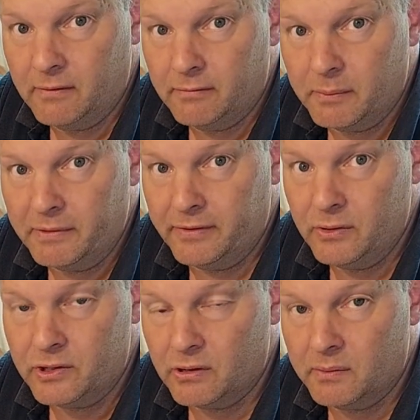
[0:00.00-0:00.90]
from the
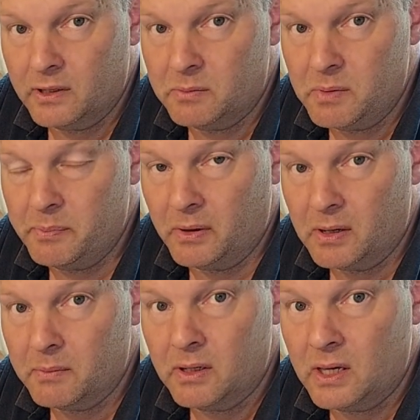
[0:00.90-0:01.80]
future I'm going to be
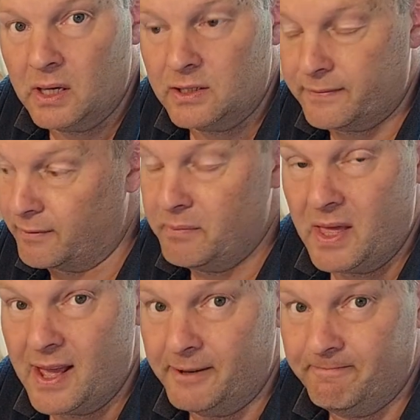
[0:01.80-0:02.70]
buying my kits from
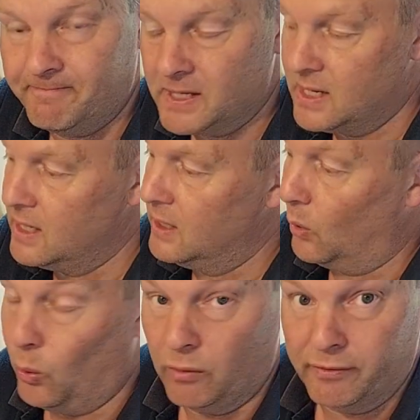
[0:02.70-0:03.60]
there,
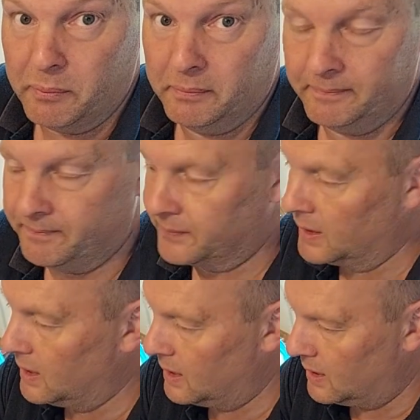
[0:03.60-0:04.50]
all of them,
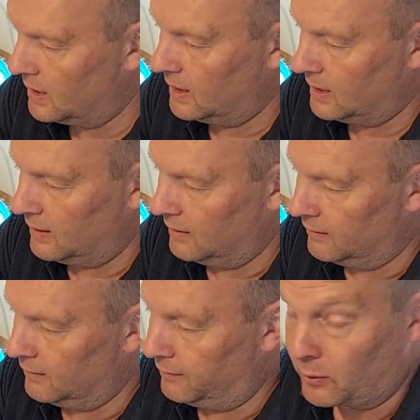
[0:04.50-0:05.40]

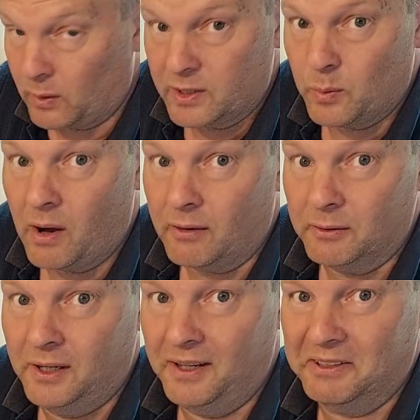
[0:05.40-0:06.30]
for quite a while.
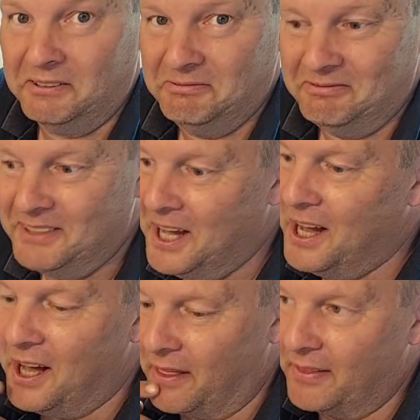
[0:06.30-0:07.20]

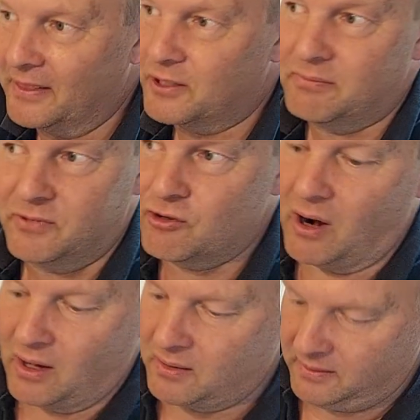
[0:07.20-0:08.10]
I think the
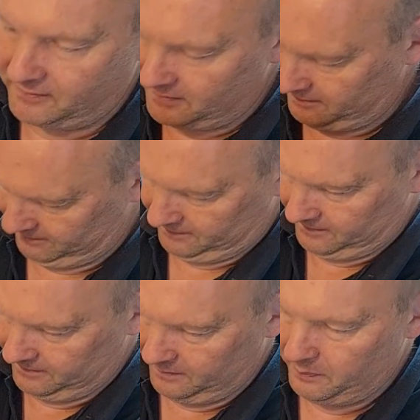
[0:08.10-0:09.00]
truck
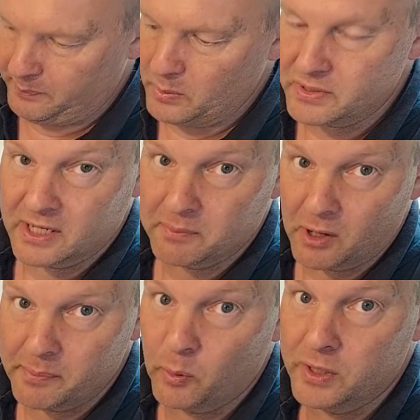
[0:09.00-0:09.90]
boosted my
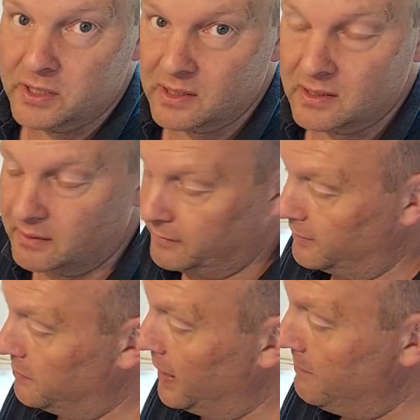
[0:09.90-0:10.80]
point system
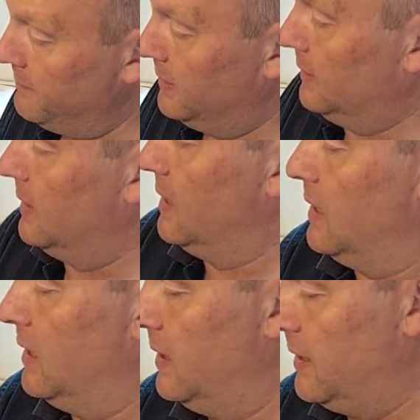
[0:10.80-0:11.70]
from them,
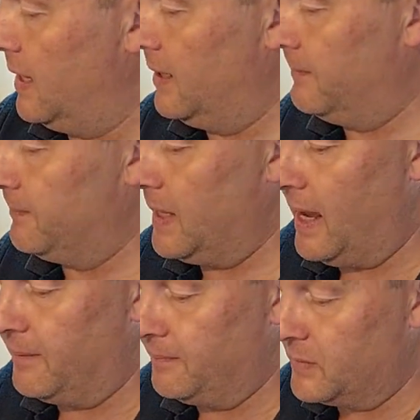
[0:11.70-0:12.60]
and
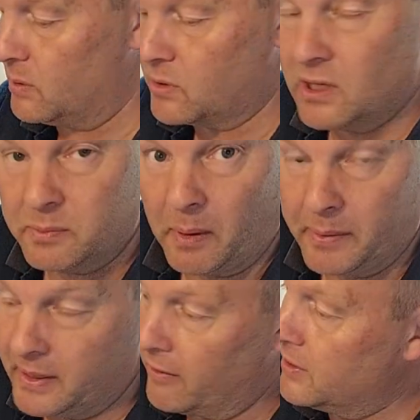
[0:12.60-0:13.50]
yeah, so it was good to pop
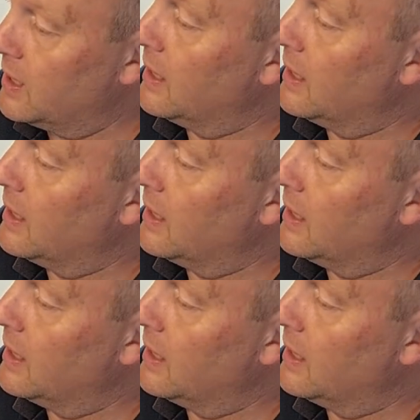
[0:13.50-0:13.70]
in there and see